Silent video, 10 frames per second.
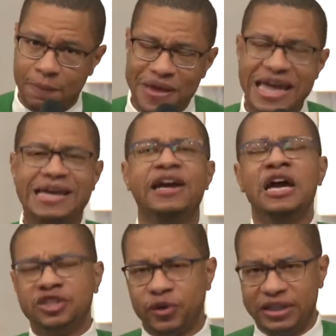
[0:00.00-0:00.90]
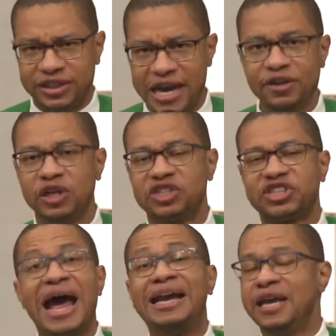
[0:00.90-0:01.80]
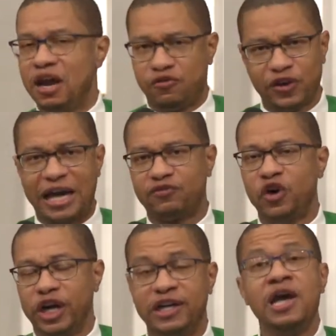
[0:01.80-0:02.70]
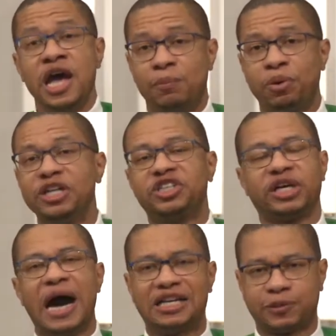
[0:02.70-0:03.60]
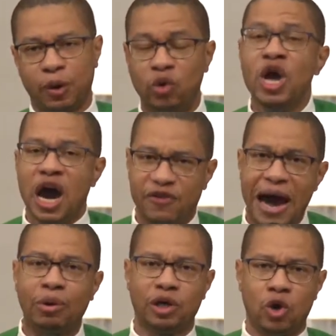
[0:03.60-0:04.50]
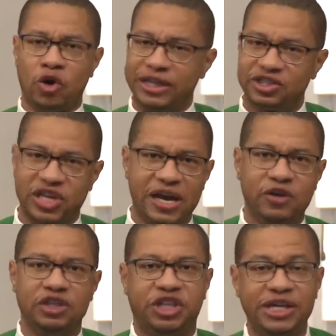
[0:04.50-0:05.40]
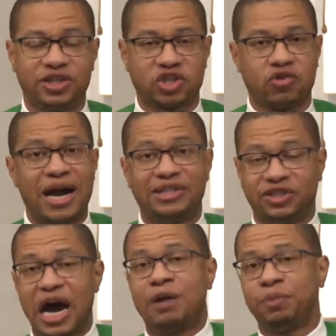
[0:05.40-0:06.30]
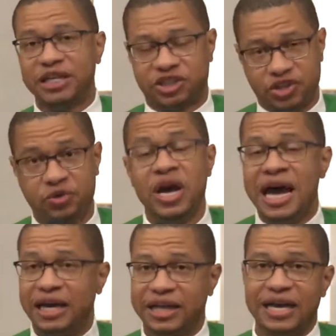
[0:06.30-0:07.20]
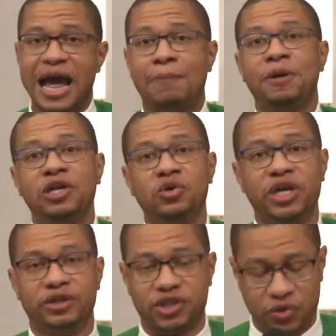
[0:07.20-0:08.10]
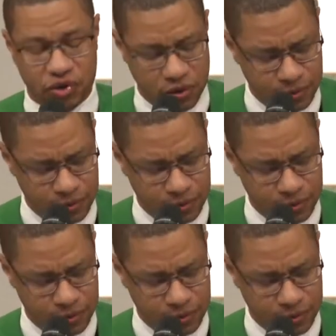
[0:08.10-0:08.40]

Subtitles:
me to continue to stand here flat-footed and preach the gospel of our Lord and Savior Jesus Christ. God bless you. And again, Happy New Year to you.